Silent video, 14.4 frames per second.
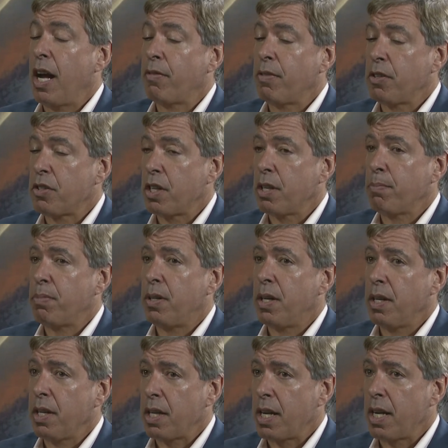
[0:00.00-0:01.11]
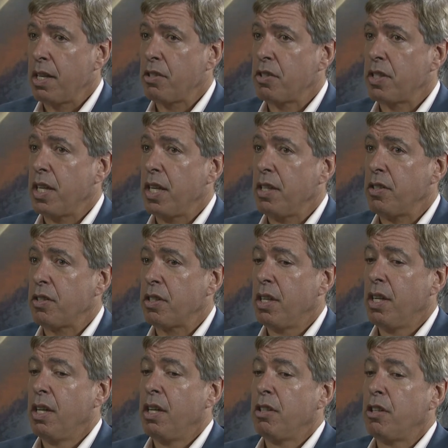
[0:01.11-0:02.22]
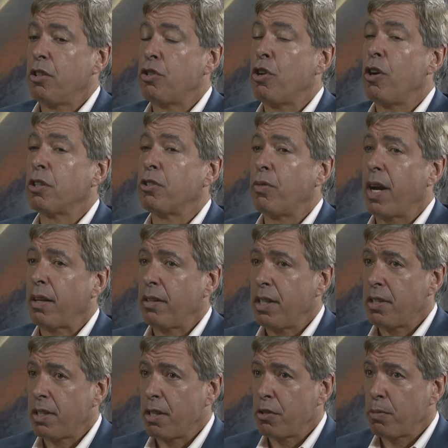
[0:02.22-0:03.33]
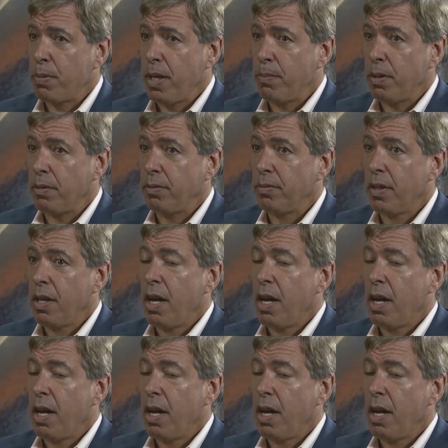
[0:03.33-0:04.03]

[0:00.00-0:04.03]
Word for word: efforts on the part of the United States to talk directly to those people.